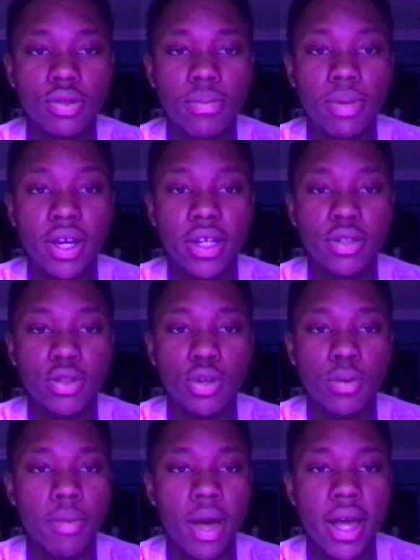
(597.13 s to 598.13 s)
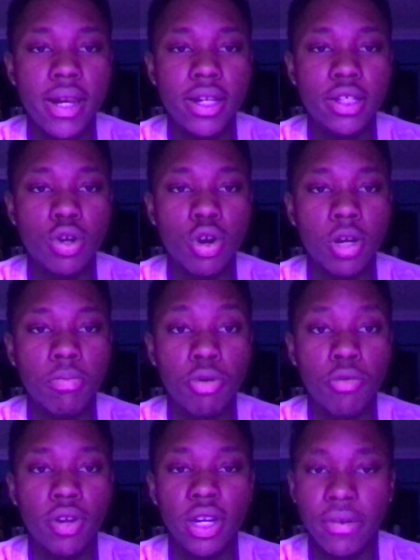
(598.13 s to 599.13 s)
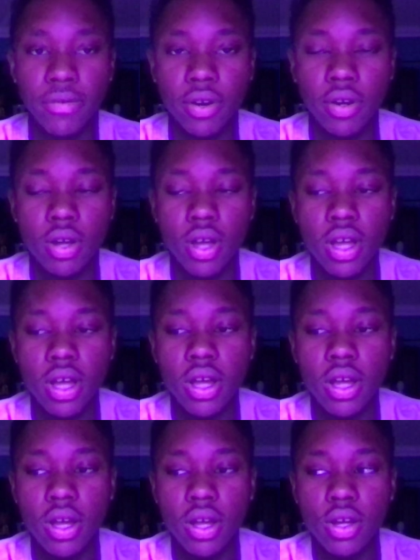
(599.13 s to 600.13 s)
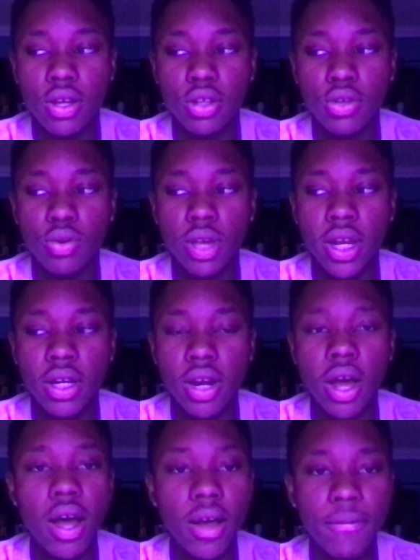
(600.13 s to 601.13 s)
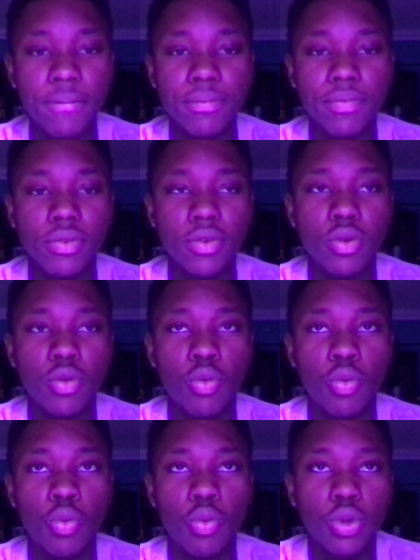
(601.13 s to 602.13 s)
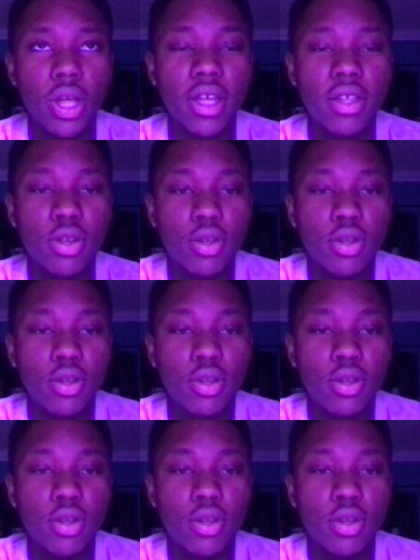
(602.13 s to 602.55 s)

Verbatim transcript: because your mind is already moving different. You cannot, like,